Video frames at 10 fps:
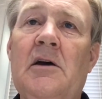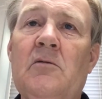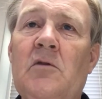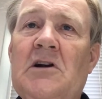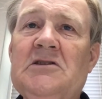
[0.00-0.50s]

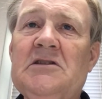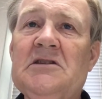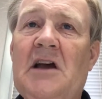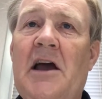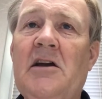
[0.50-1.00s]

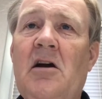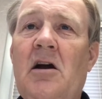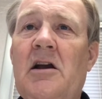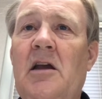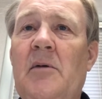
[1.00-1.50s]
Russia's
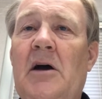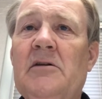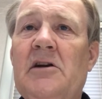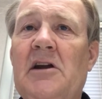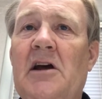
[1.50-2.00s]
ICAR came out
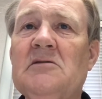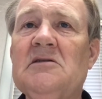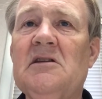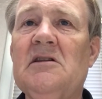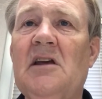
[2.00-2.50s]
and
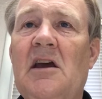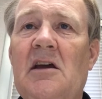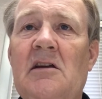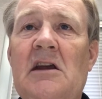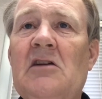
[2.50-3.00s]
announced that they
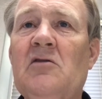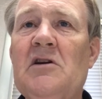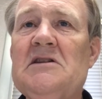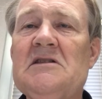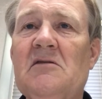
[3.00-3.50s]
had
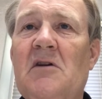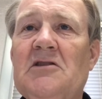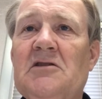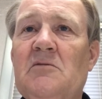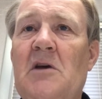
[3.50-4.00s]
increased the
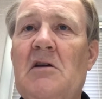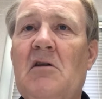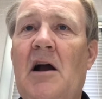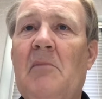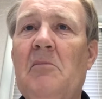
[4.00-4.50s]
Russian wheat
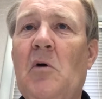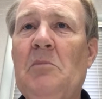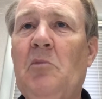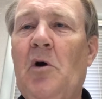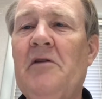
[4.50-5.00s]
crop
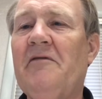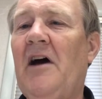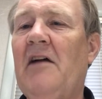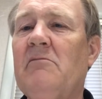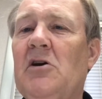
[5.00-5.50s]

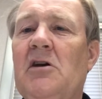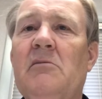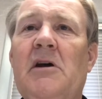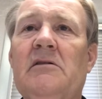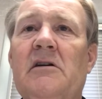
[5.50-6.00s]
1.5 million
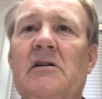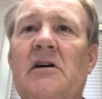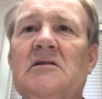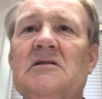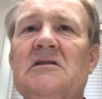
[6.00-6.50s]
metric
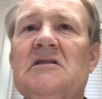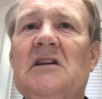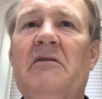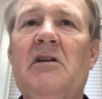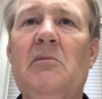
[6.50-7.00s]
tons to
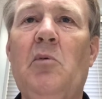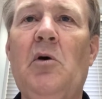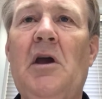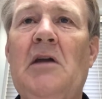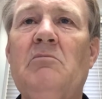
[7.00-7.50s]

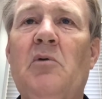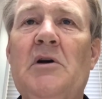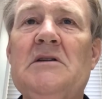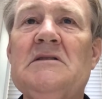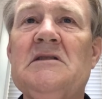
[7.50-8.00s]

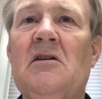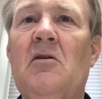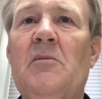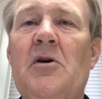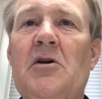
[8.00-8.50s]

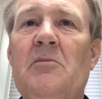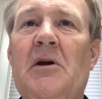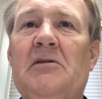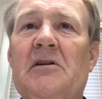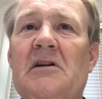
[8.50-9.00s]
78.0 million
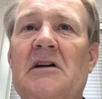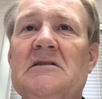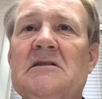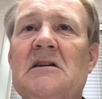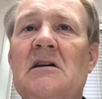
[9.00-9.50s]
metric
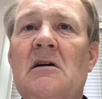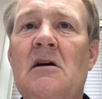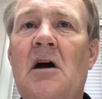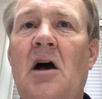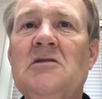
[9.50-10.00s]
tons,
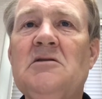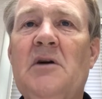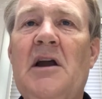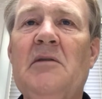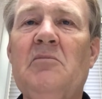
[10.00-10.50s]
also
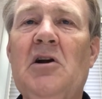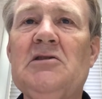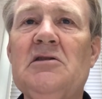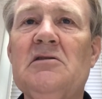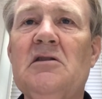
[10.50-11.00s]
adding
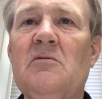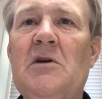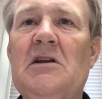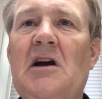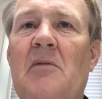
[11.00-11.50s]
pressure to the
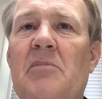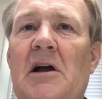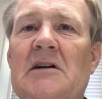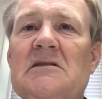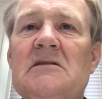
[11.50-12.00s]
wheat
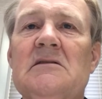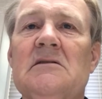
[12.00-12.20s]
complex.